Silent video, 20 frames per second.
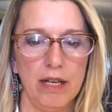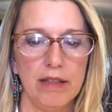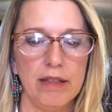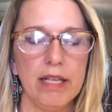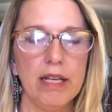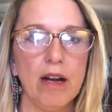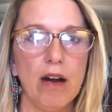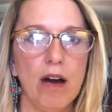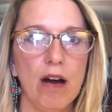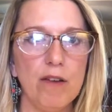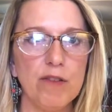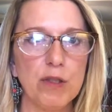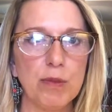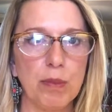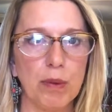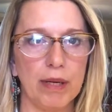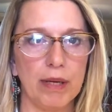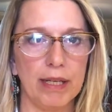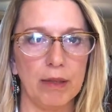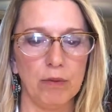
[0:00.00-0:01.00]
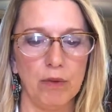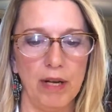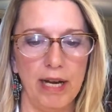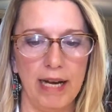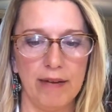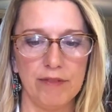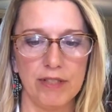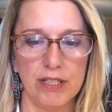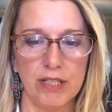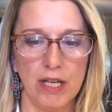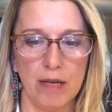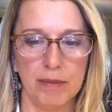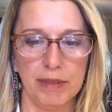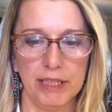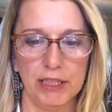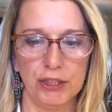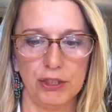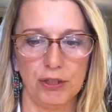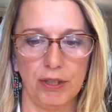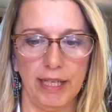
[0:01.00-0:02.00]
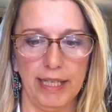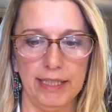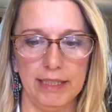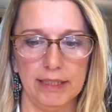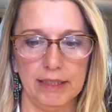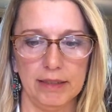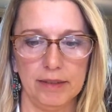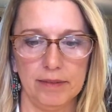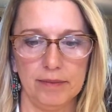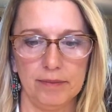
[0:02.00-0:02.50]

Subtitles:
the offspring will have the dominant trait.